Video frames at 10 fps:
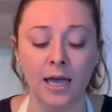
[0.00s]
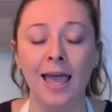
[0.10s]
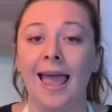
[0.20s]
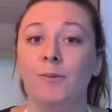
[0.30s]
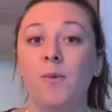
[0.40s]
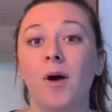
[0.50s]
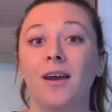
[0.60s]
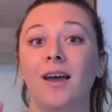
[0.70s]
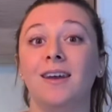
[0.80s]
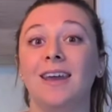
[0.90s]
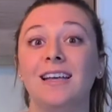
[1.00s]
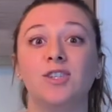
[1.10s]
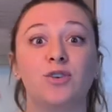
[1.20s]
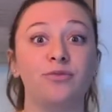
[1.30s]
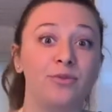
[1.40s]
and we want a
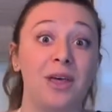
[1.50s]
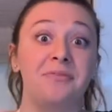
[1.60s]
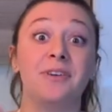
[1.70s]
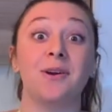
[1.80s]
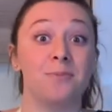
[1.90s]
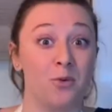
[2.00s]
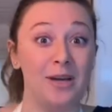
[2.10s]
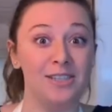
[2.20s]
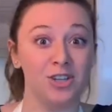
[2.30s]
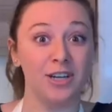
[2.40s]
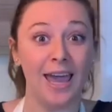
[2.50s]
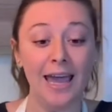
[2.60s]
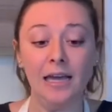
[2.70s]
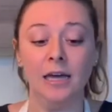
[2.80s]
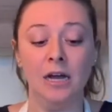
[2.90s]
nicer, fluffier, moister
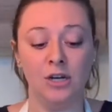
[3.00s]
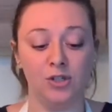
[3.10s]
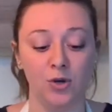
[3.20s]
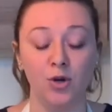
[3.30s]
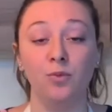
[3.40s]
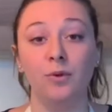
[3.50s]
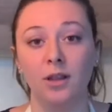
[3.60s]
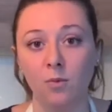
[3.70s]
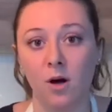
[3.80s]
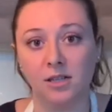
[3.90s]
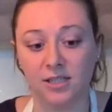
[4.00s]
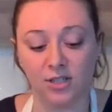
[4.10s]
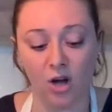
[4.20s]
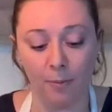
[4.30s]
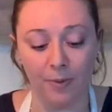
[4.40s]
cake. So you really want to
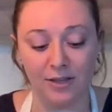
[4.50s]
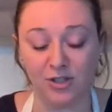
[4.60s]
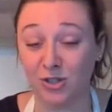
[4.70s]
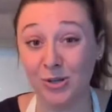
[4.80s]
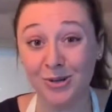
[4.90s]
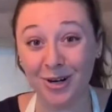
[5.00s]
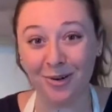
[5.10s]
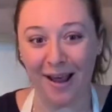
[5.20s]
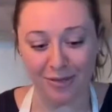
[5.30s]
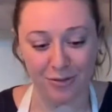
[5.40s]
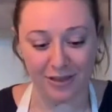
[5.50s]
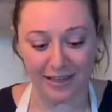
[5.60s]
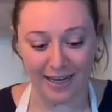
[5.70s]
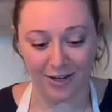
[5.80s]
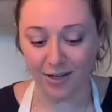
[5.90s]
stop it sooner rather than
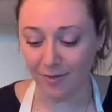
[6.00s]
later,